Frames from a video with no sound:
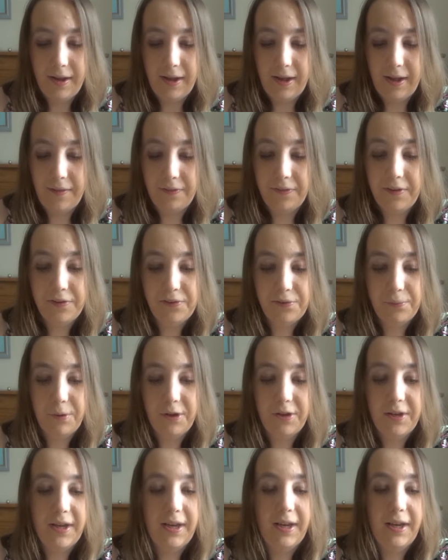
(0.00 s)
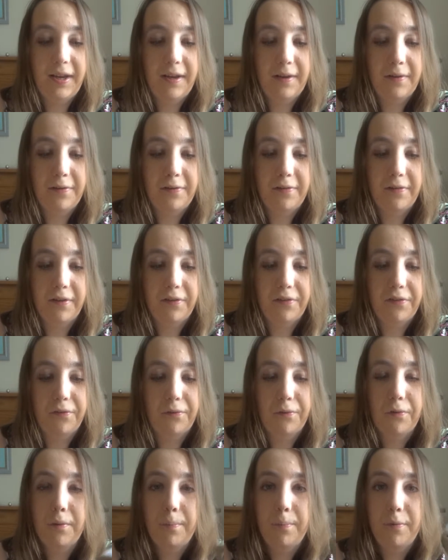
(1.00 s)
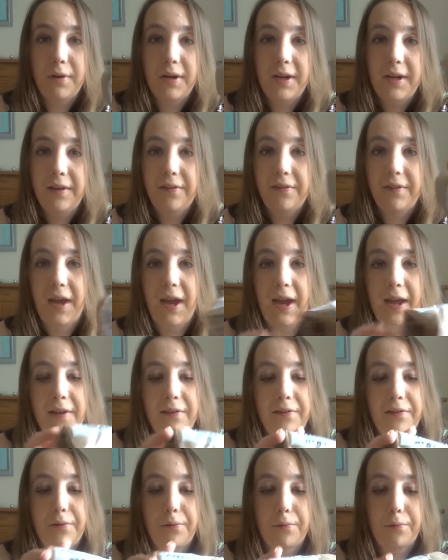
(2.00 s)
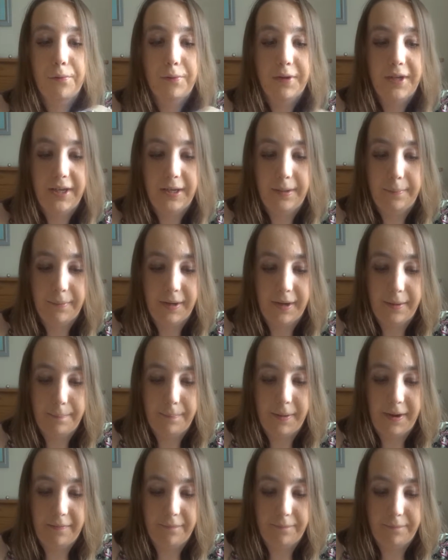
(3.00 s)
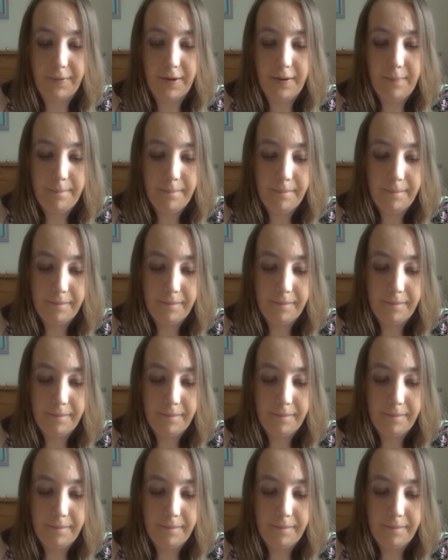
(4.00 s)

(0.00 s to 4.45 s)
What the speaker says: And this one is Strawberries and Cream Bath Bomb.